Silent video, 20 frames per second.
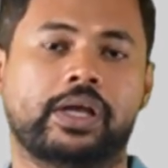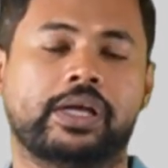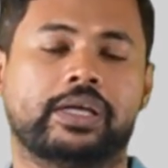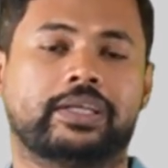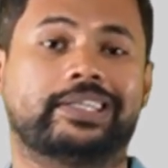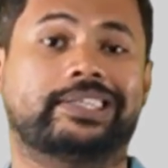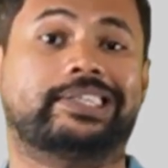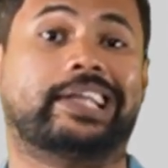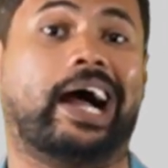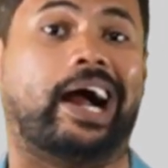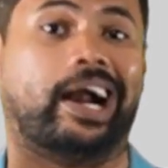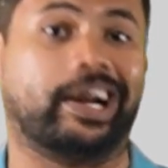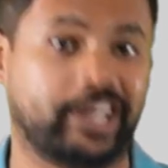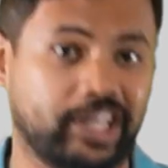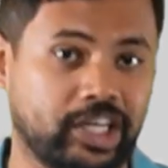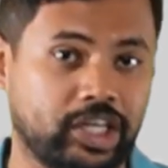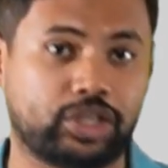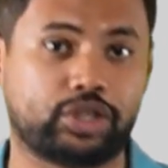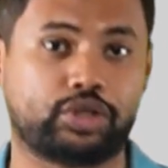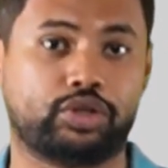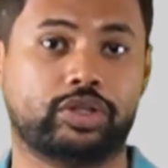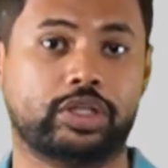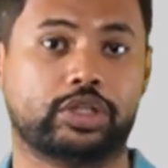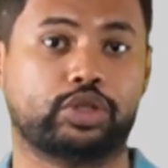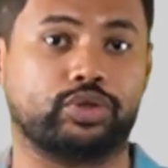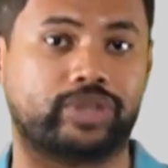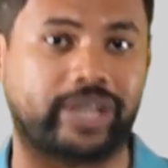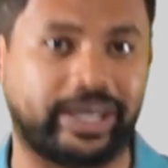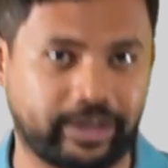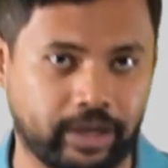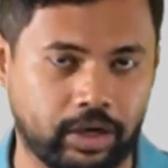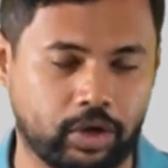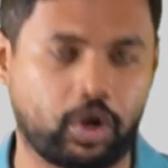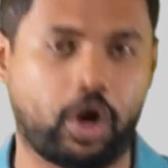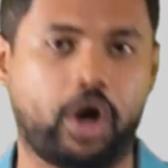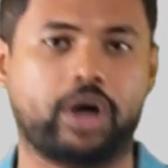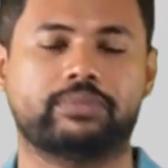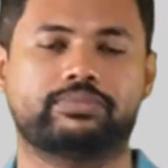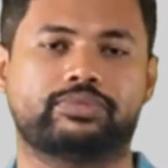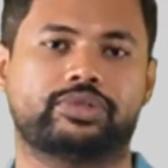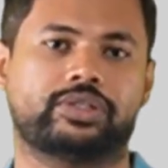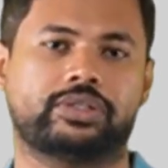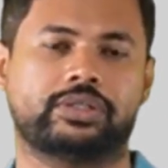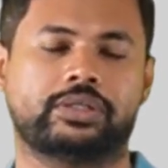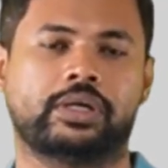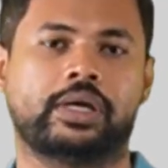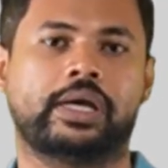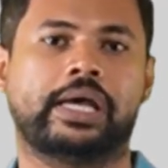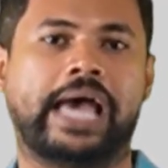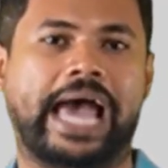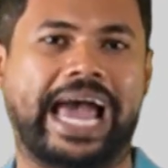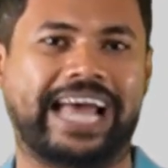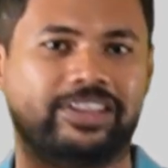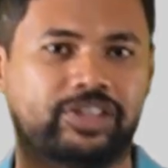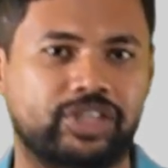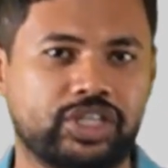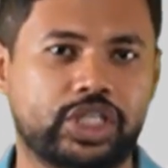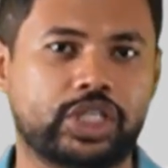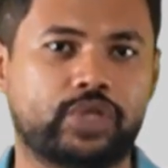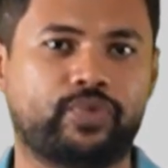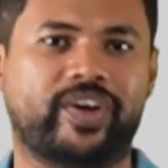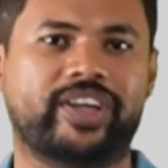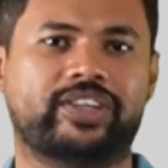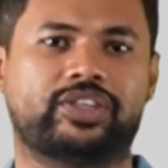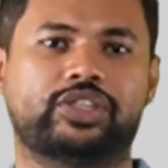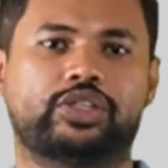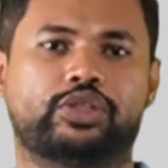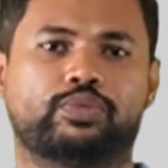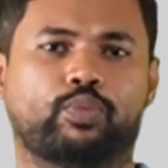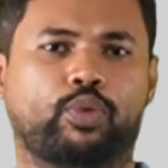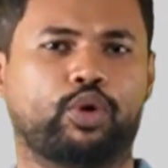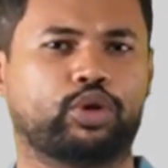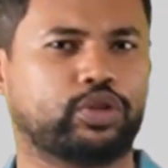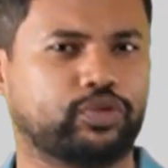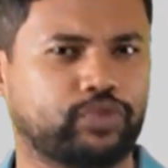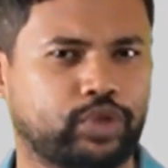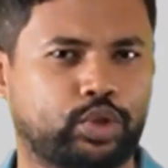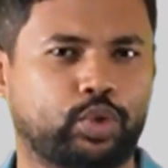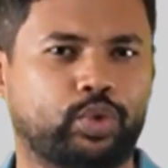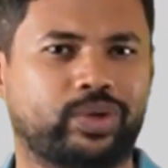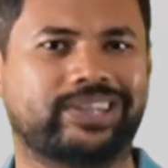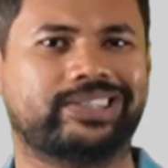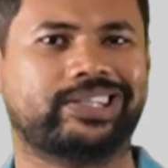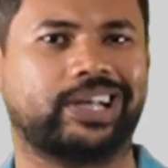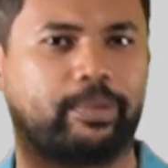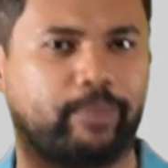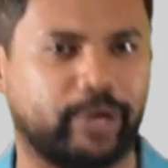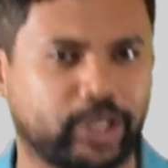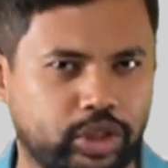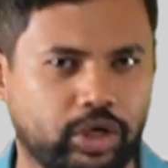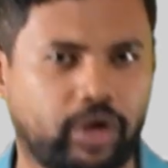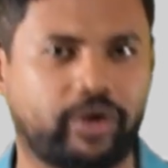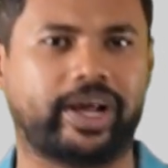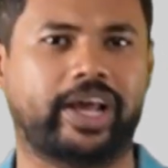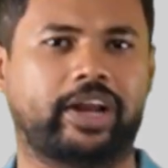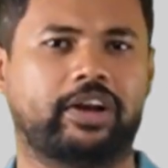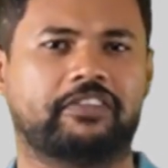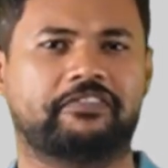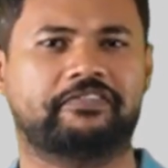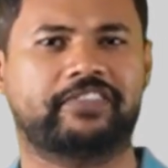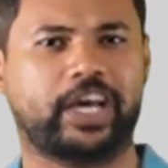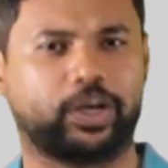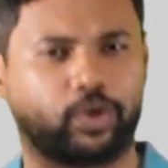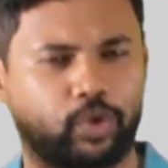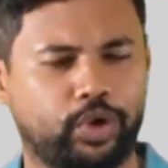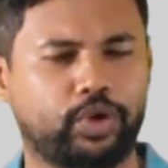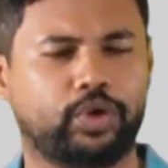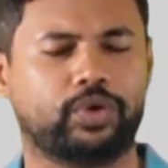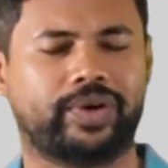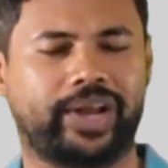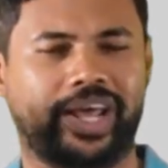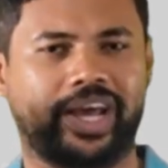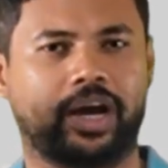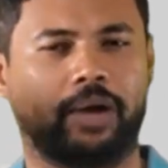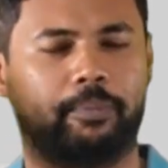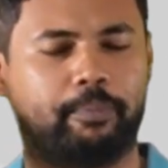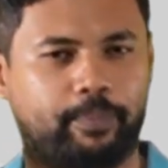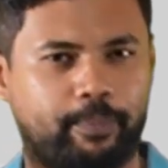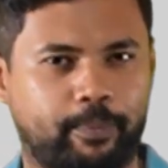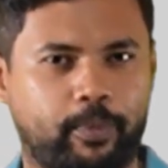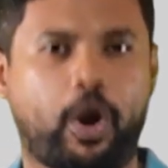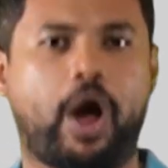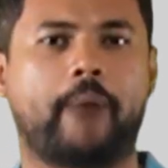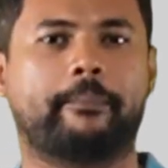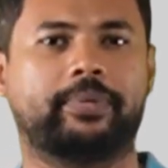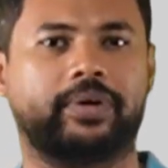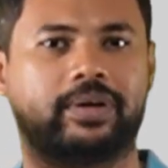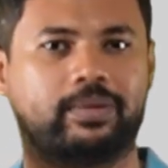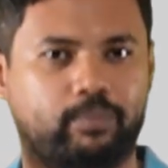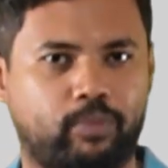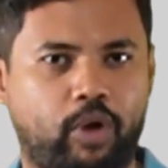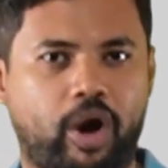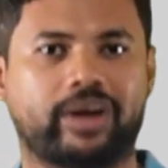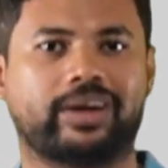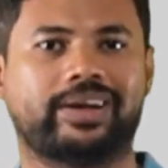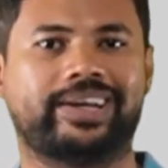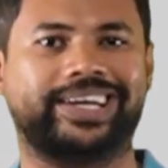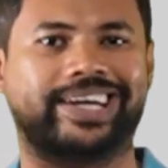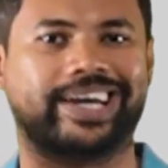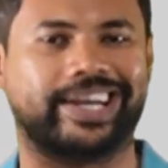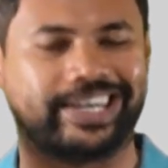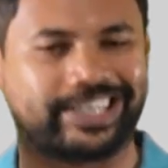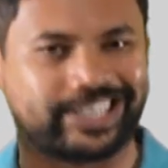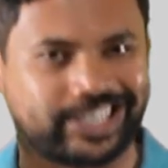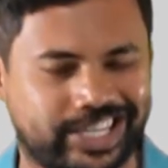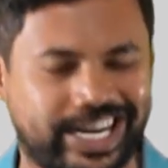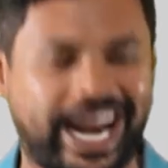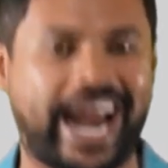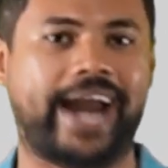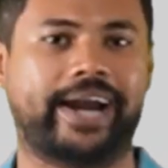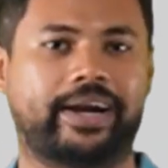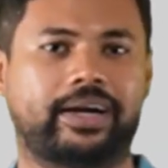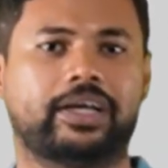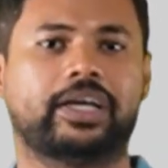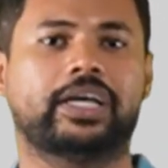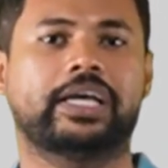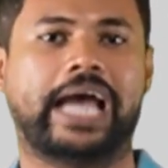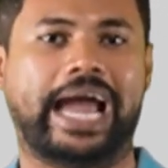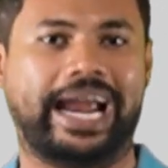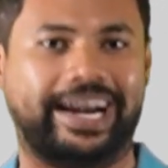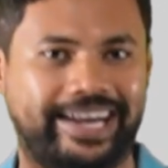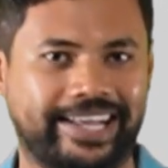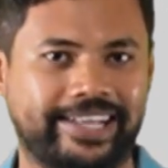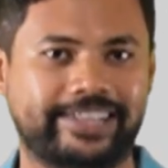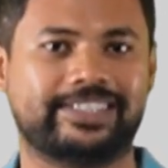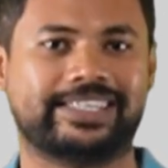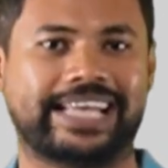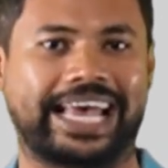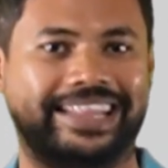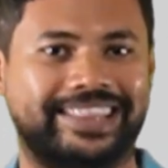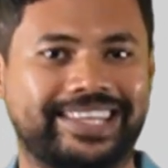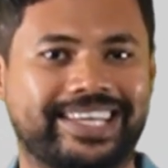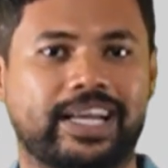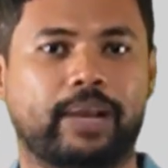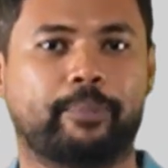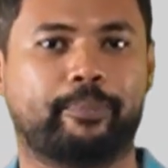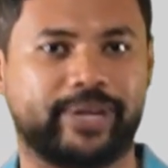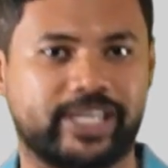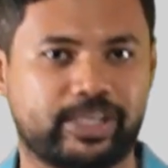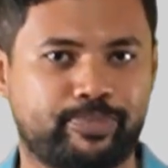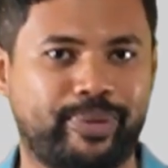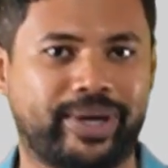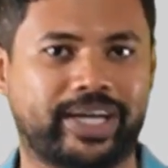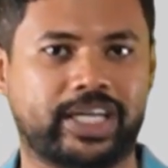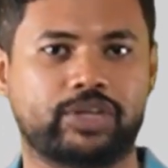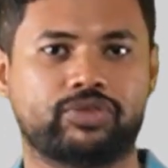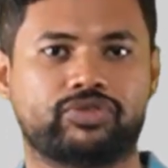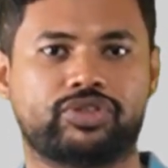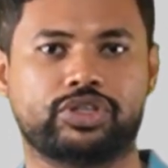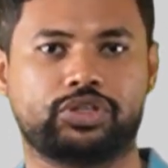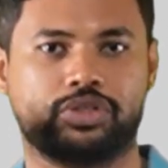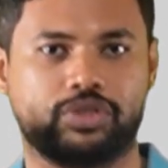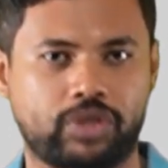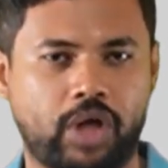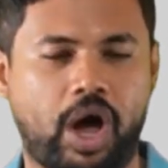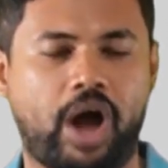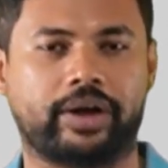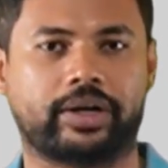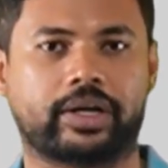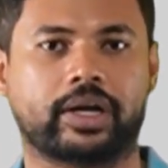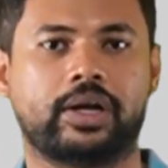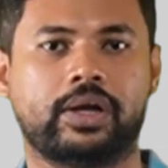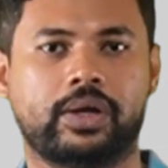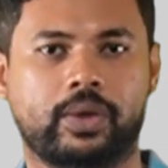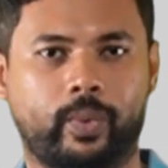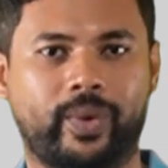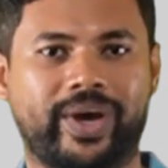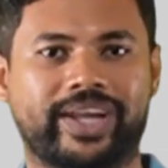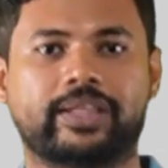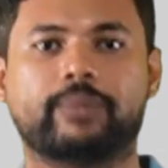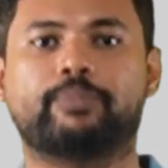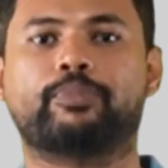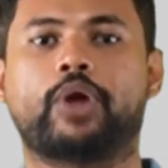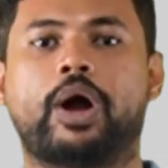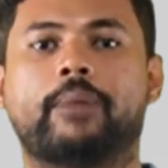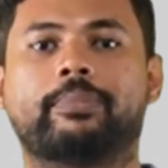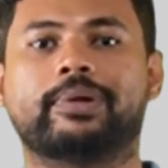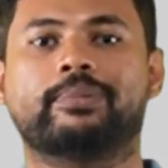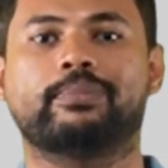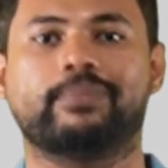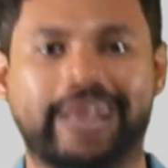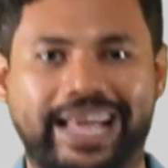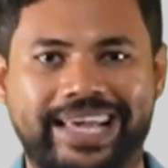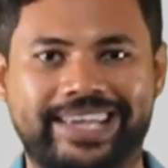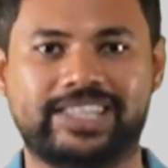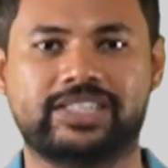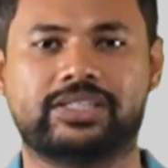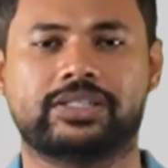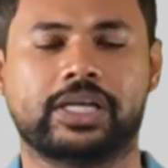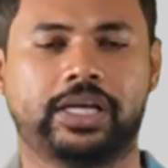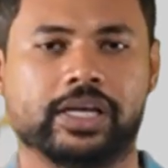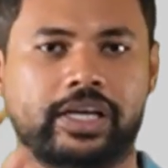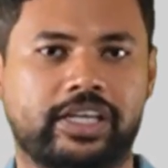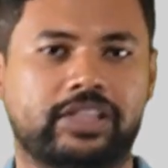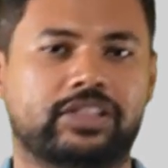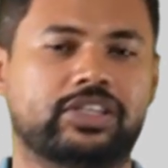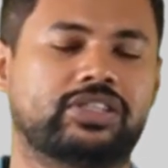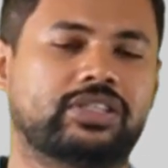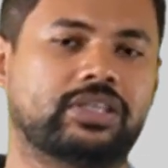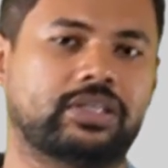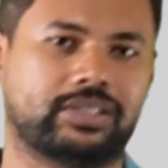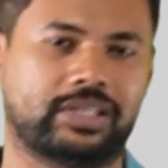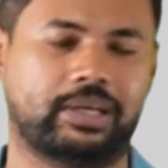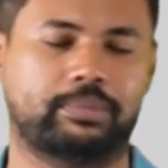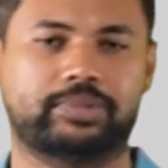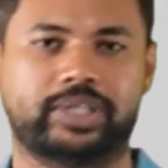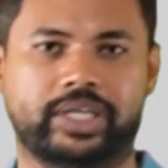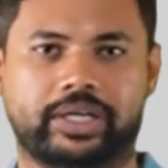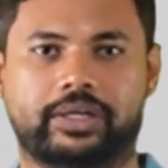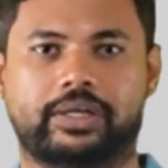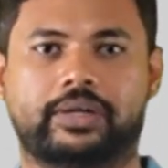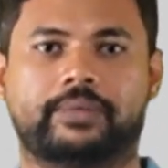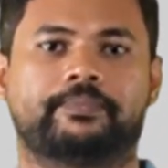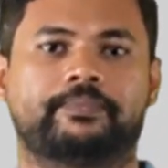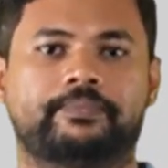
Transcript: It adheres to the societal norms, and this is where, since most of the students are matured enough, they are going to take a proper morally correct stand, and hence ethical perspectives is not where the problem lies in this subject.